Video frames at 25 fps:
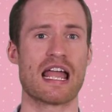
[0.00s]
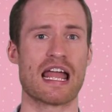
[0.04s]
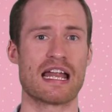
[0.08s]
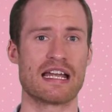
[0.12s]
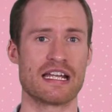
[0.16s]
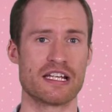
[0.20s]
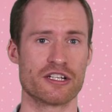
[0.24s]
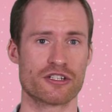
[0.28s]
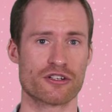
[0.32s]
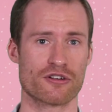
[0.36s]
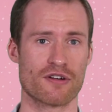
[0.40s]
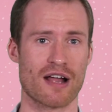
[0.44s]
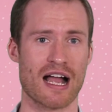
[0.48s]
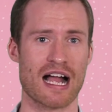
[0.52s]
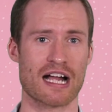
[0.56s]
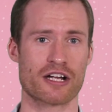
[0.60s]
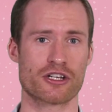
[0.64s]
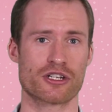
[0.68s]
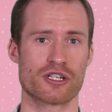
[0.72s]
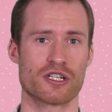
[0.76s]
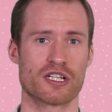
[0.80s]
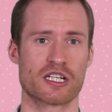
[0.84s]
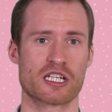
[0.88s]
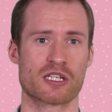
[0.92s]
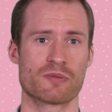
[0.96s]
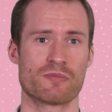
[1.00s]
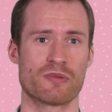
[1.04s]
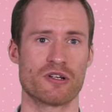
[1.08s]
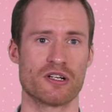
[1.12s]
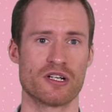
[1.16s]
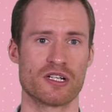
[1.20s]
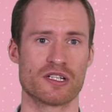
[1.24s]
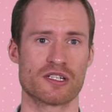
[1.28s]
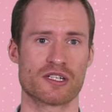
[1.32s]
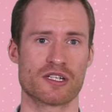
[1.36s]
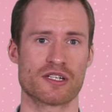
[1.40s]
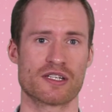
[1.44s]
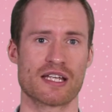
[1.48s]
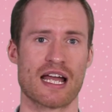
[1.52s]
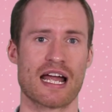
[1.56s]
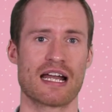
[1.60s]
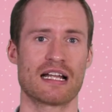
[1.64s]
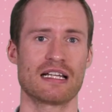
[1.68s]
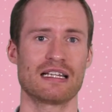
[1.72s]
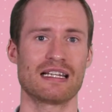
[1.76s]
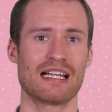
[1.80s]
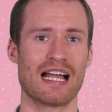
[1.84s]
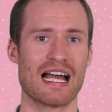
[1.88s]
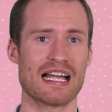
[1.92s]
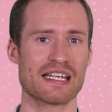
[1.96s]
and interaction experiences had
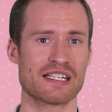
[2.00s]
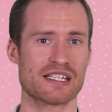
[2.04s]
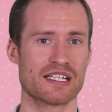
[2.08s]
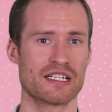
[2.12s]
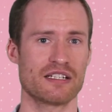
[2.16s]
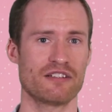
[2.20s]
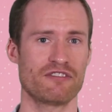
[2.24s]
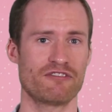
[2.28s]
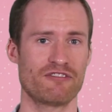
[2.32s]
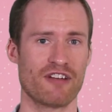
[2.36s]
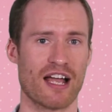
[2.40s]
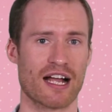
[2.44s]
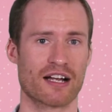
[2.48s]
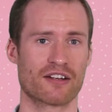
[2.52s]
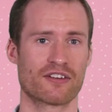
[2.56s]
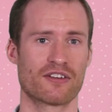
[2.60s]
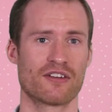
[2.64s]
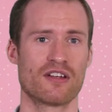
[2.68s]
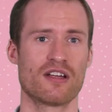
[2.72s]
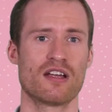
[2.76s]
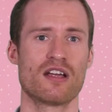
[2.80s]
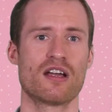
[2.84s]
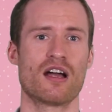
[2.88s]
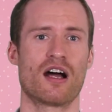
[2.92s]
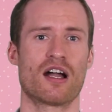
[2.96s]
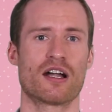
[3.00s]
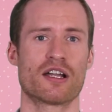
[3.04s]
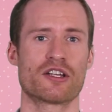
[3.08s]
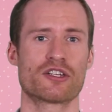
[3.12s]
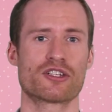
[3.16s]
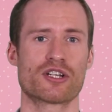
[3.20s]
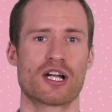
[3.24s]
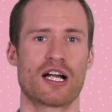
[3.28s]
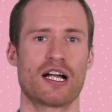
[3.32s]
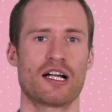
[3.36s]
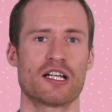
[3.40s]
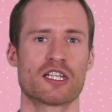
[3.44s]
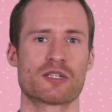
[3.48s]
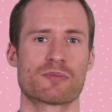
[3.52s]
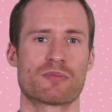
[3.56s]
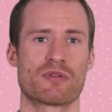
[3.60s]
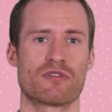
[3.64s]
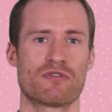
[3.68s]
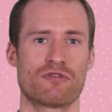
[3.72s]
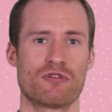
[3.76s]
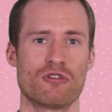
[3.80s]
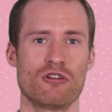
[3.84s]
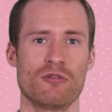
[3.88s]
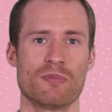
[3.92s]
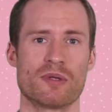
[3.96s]
a lasting effect on a child's
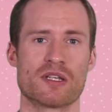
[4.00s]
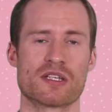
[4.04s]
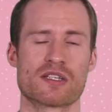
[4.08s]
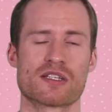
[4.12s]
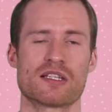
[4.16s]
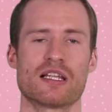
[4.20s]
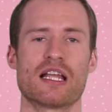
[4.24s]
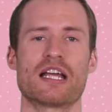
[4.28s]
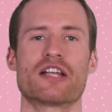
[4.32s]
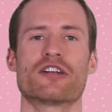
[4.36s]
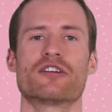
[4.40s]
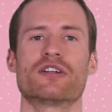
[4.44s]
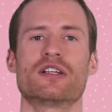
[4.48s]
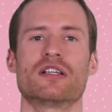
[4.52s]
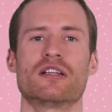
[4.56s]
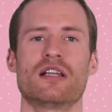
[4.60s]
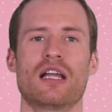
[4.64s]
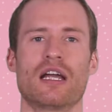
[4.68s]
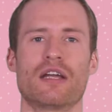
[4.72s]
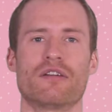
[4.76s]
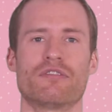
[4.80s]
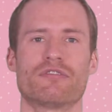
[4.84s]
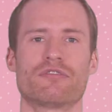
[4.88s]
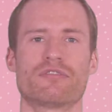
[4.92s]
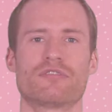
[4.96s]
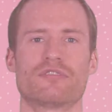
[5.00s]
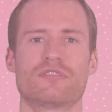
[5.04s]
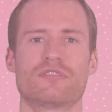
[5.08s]
performance later in life.